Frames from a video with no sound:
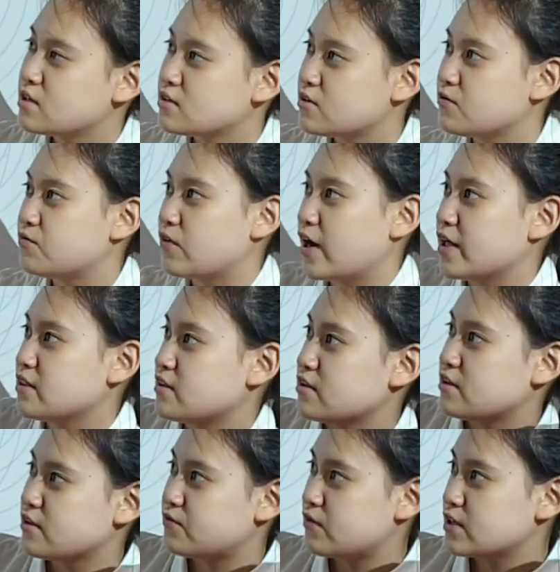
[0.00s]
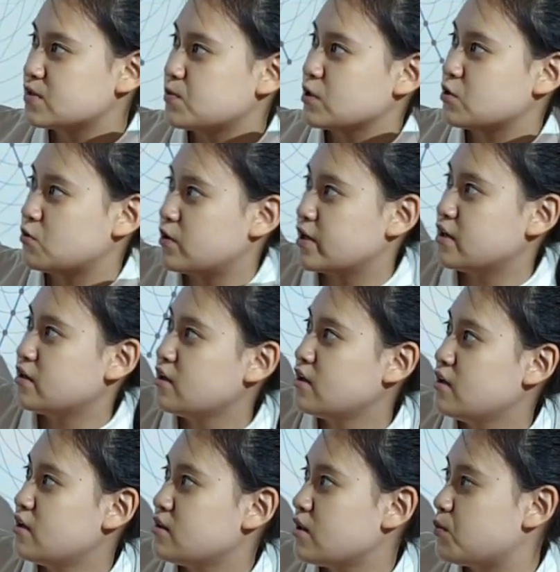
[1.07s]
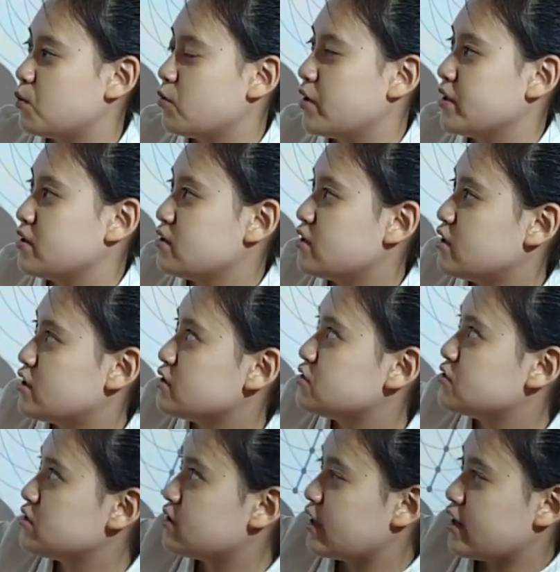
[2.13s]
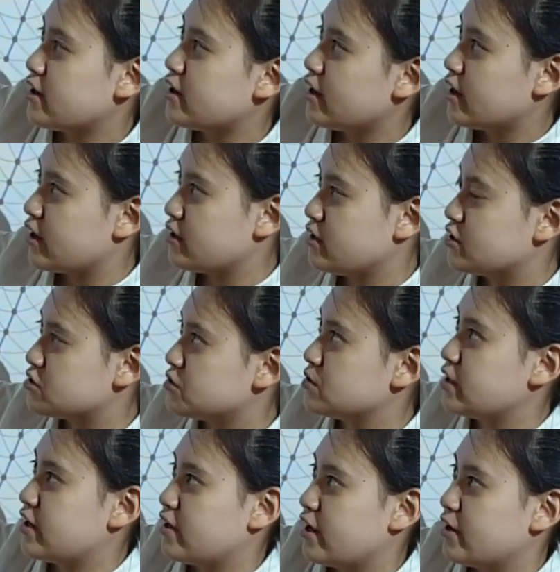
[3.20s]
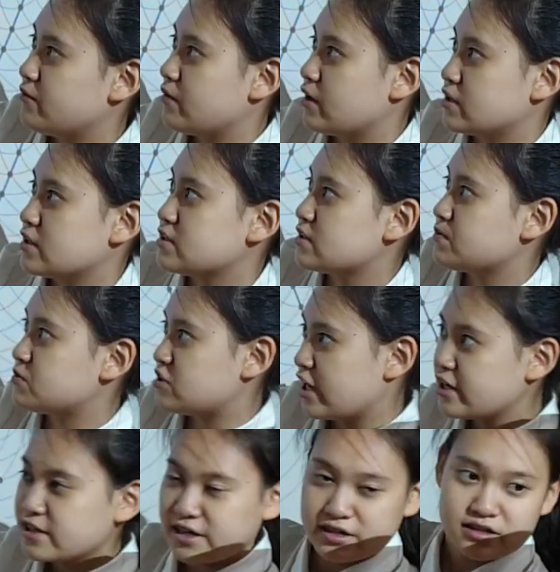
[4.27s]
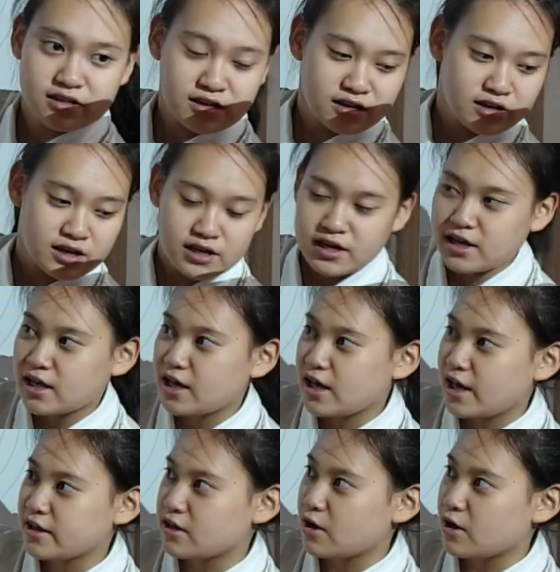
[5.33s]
to find the difference between the point here to there and here to there, and we're going to subtract it and